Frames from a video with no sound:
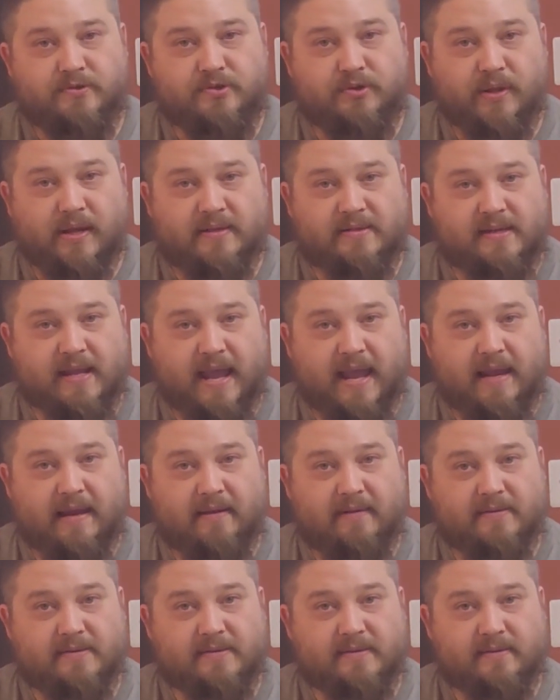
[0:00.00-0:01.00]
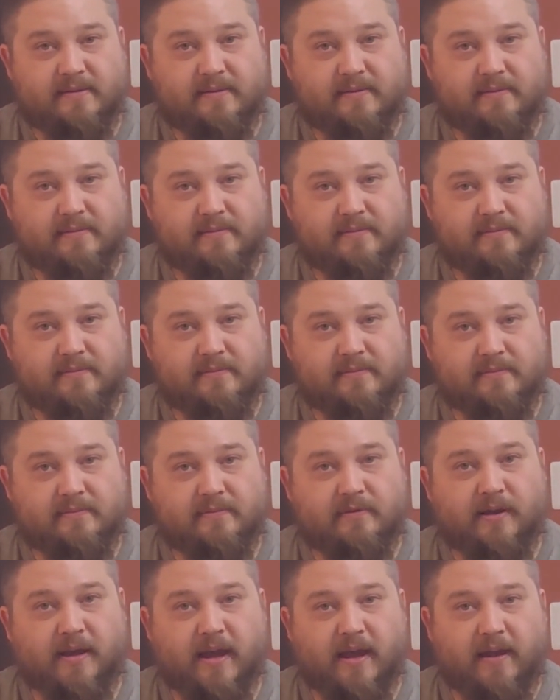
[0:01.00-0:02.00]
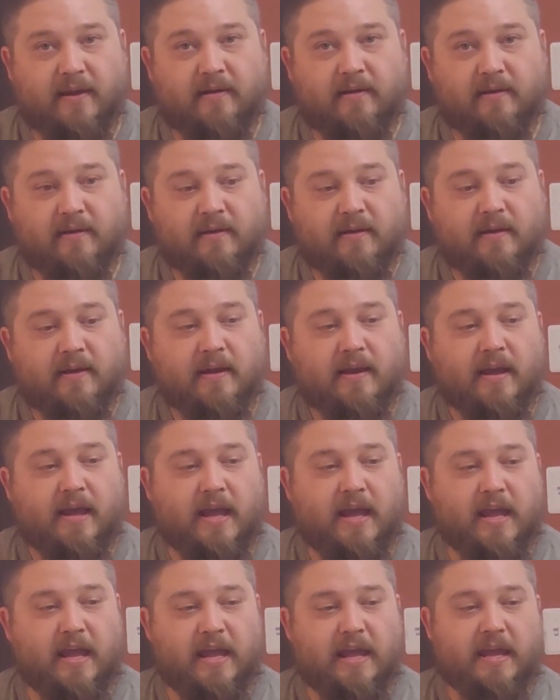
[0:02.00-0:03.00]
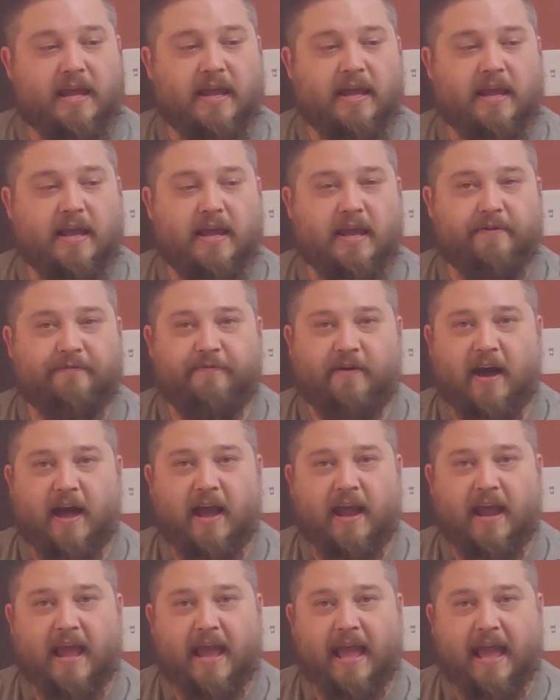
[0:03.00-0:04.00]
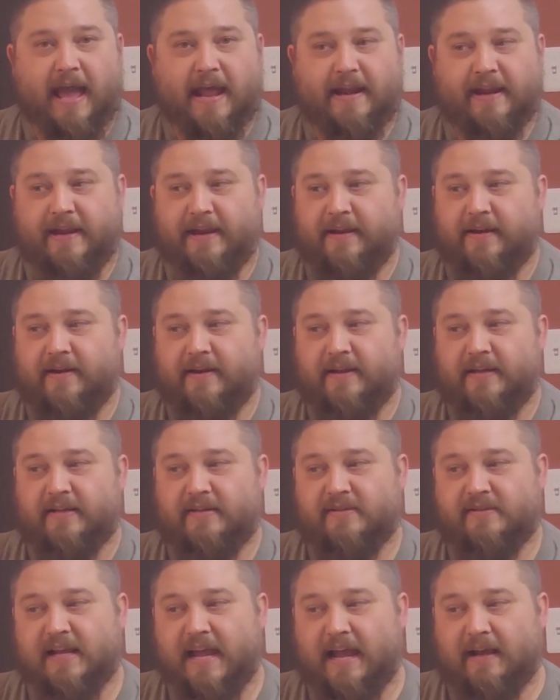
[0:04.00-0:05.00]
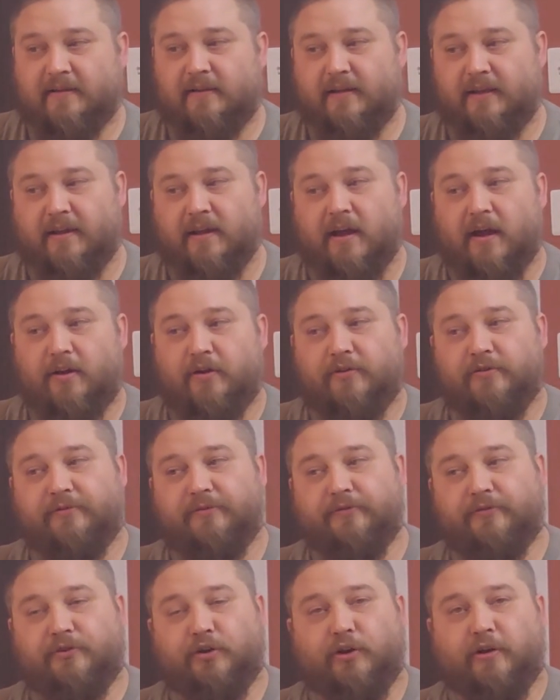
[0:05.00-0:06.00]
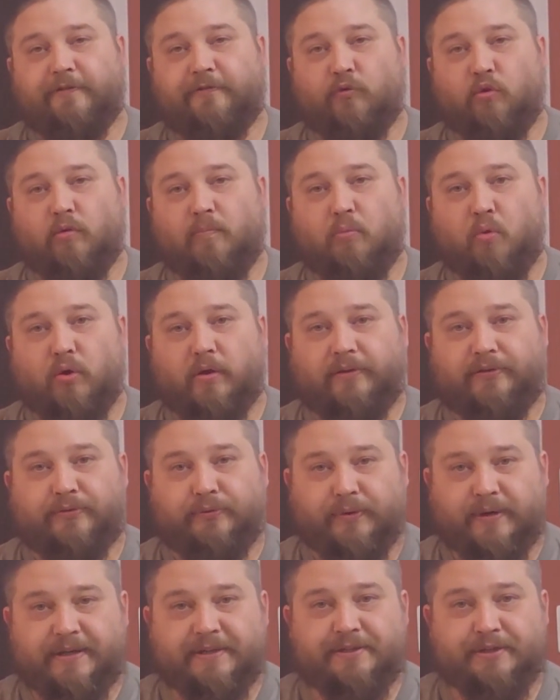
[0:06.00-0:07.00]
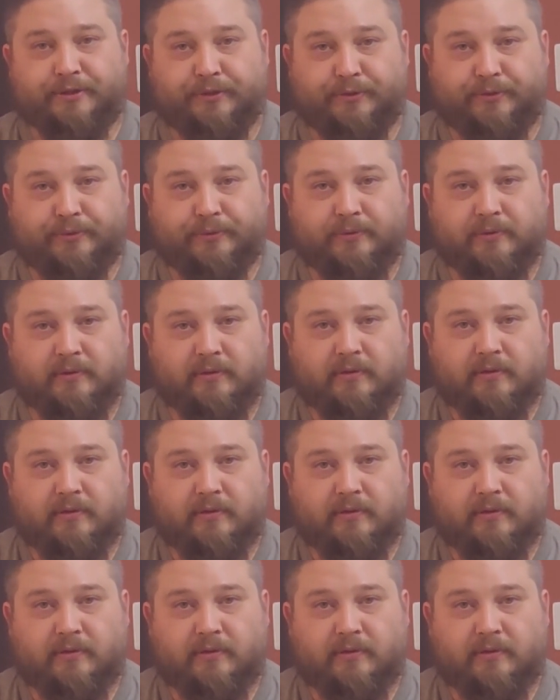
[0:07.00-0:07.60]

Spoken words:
So that's 8, okay? If I add in exactly 134.32